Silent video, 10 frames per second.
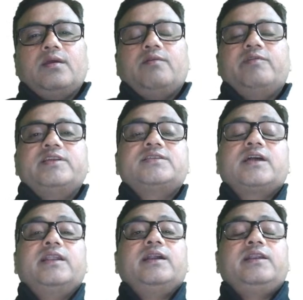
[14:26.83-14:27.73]
which is
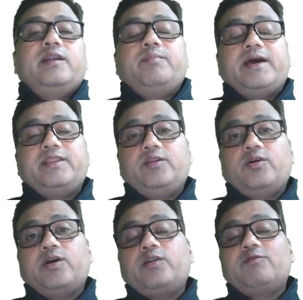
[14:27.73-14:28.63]
conducted by the
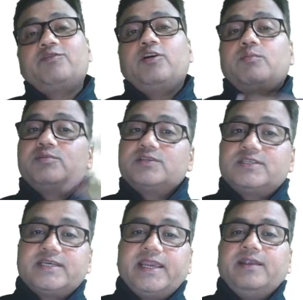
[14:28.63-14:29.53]
lawyer of the
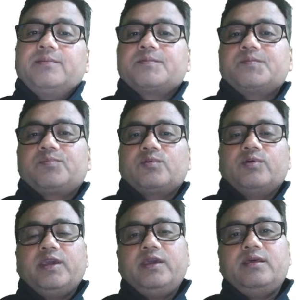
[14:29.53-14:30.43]
opposite side.
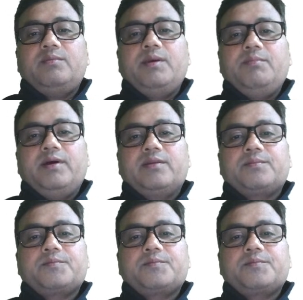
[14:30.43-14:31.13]
Okay, remember,